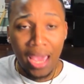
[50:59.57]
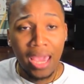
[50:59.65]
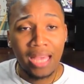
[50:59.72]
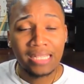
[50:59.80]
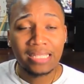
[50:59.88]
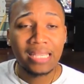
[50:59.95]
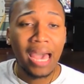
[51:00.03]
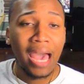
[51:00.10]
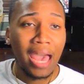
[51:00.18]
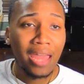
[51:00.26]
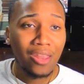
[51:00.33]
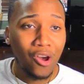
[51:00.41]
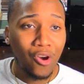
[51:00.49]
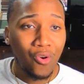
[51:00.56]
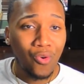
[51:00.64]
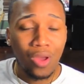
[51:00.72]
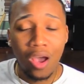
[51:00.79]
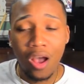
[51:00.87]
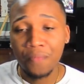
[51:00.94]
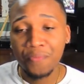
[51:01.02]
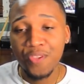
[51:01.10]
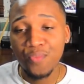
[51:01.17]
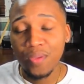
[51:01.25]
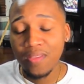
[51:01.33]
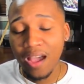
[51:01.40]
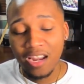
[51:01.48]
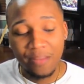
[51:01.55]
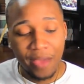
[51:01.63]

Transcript: And side note, um, since we talked